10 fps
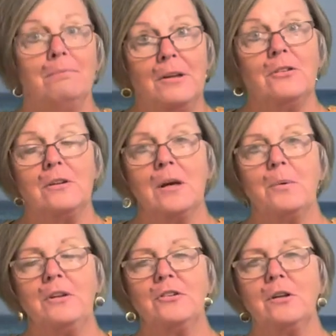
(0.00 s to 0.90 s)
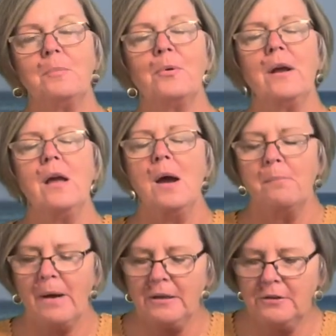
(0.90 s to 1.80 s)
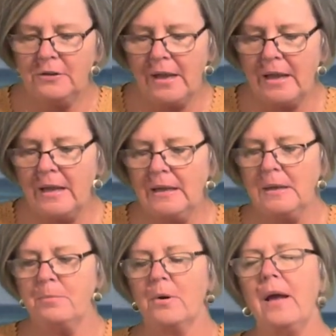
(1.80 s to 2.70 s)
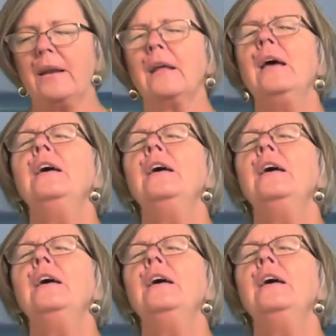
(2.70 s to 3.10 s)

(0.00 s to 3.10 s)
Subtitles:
Isn't that what he said to pray? My daily bread.